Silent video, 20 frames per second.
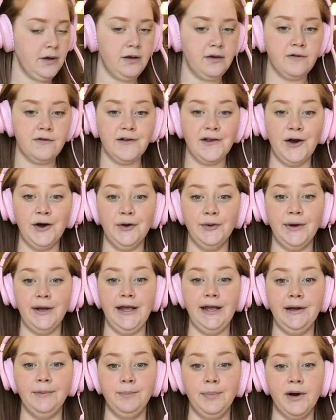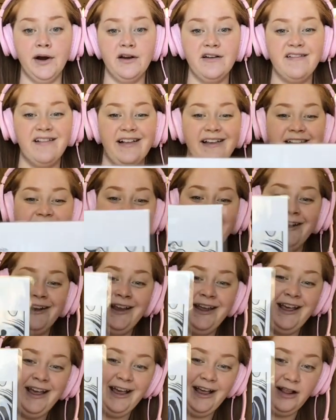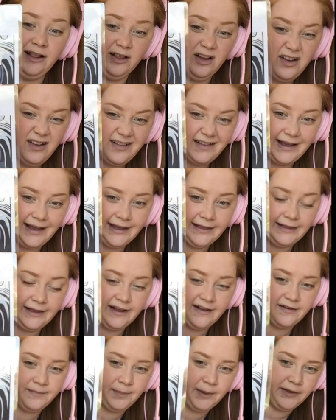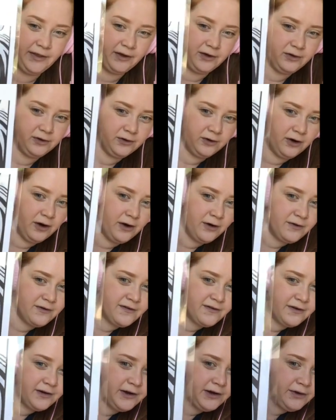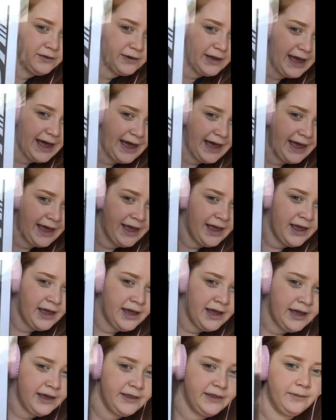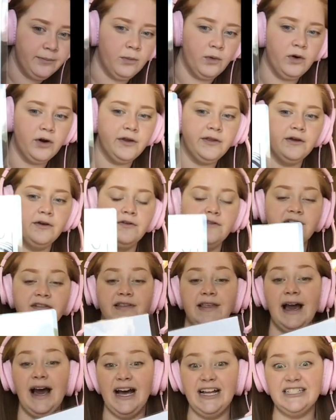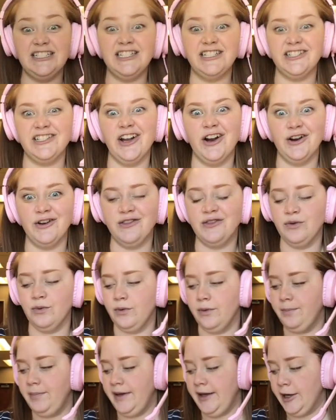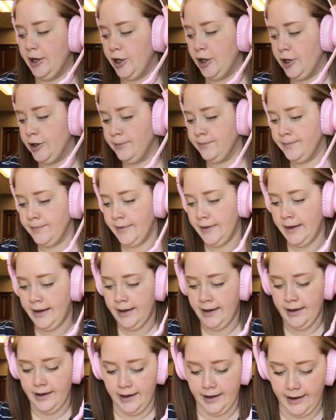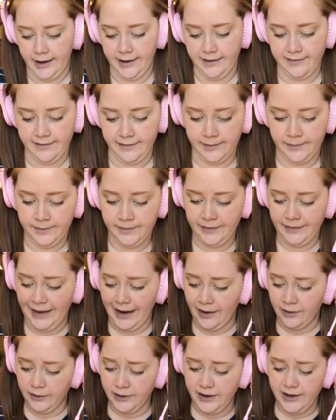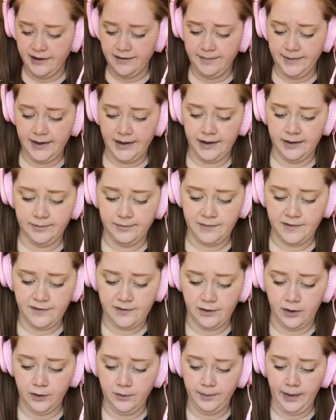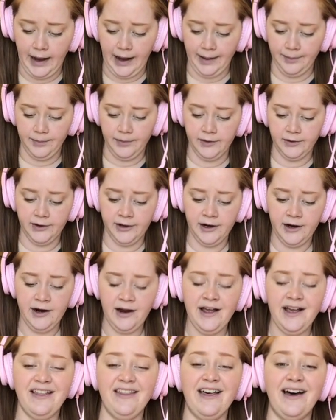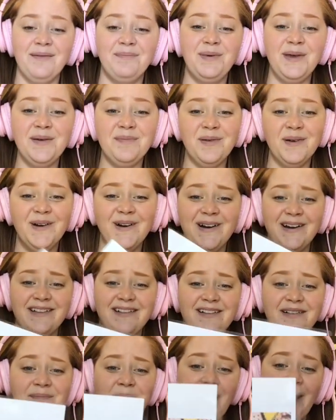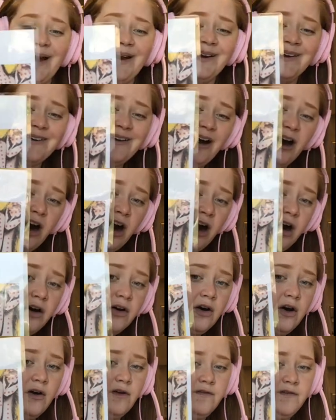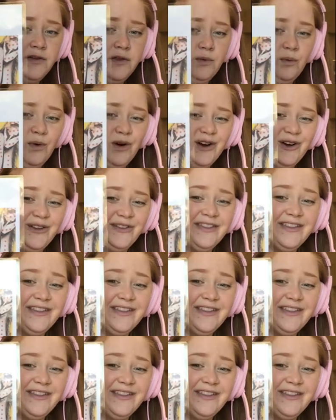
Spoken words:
So in person, it looks like this, but the closer you get, the more those dots start to appear. Awesome. Now, he's become so popular that people are inspired all over the world.